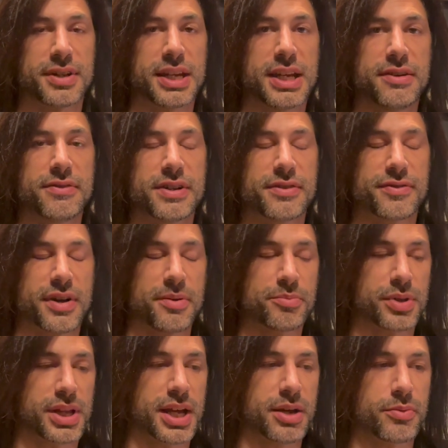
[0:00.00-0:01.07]
even if I'm
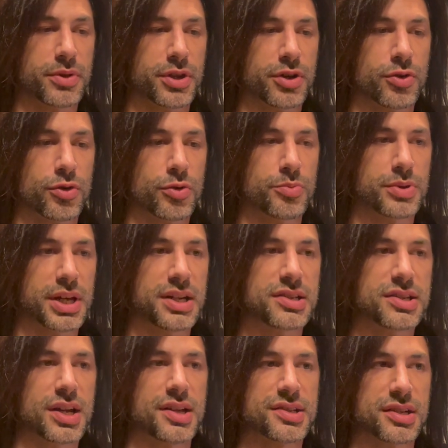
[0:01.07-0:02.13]
playing with a group that
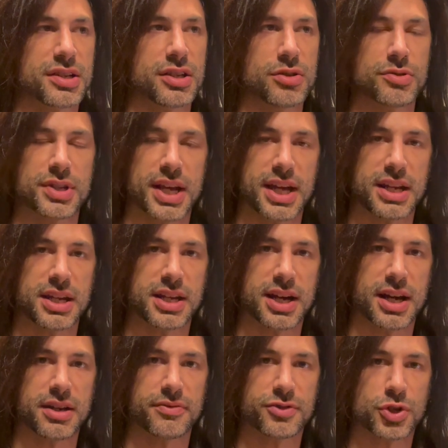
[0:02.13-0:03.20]
doesn't use any
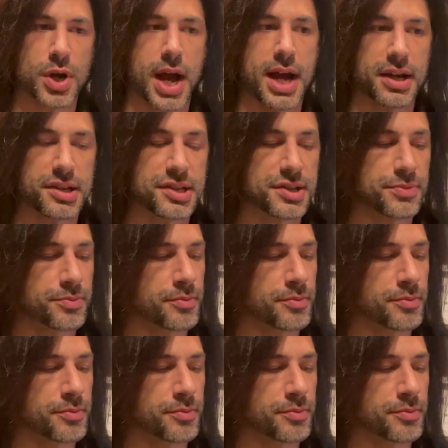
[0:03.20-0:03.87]
kind of tracks.